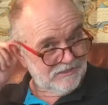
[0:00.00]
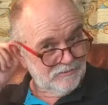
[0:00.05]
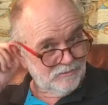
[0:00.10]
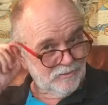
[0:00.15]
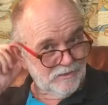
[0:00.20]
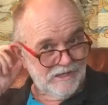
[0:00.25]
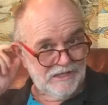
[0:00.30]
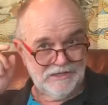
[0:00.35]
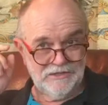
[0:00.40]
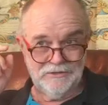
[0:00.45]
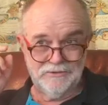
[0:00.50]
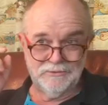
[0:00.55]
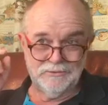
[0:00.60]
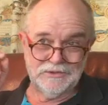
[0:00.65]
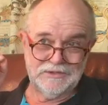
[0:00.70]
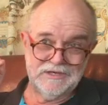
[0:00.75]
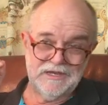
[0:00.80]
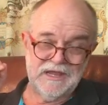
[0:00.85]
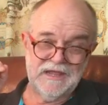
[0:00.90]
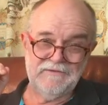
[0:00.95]
where you
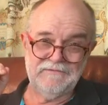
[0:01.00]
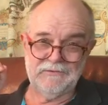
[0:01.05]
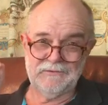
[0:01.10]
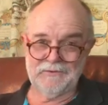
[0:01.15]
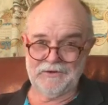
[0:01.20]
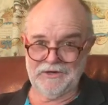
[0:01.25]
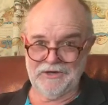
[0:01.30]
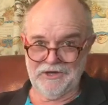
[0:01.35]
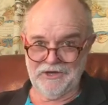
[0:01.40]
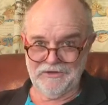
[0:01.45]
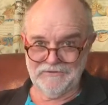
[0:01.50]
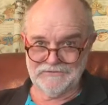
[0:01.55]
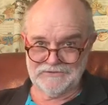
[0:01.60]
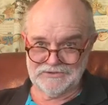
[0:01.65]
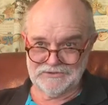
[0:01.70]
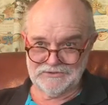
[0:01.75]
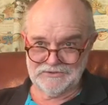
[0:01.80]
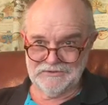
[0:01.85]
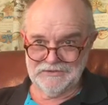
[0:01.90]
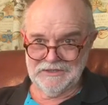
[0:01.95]
would never want to hove
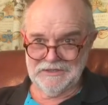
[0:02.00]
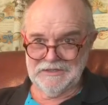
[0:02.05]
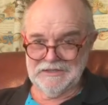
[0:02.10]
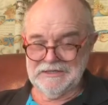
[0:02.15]
to,